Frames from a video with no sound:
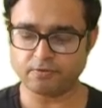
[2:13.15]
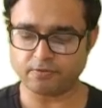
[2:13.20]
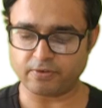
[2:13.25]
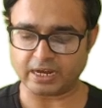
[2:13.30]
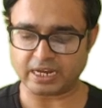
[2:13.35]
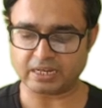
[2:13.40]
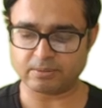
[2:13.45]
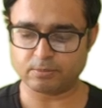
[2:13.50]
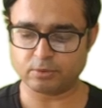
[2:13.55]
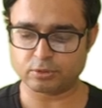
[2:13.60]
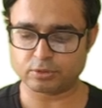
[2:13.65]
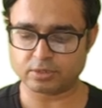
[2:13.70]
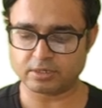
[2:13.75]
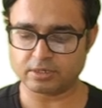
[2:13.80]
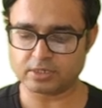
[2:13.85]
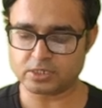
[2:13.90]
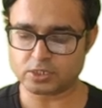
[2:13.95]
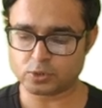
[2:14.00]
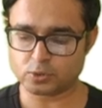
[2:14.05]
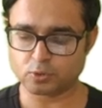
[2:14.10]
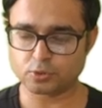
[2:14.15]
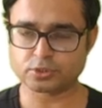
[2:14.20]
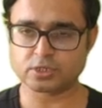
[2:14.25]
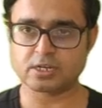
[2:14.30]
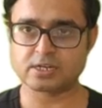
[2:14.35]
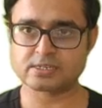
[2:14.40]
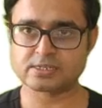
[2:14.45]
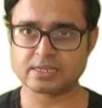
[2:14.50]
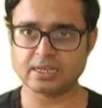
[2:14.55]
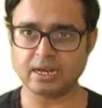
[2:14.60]
fine motor,
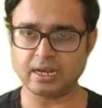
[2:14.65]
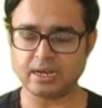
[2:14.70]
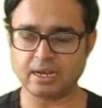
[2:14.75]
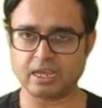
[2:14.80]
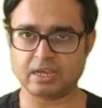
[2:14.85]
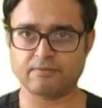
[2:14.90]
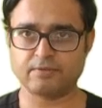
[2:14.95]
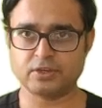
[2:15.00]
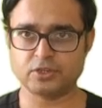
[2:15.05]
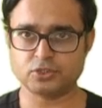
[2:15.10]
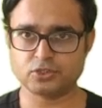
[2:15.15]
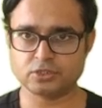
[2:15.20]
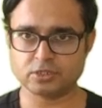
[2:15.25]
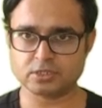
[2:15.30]
social skill, language.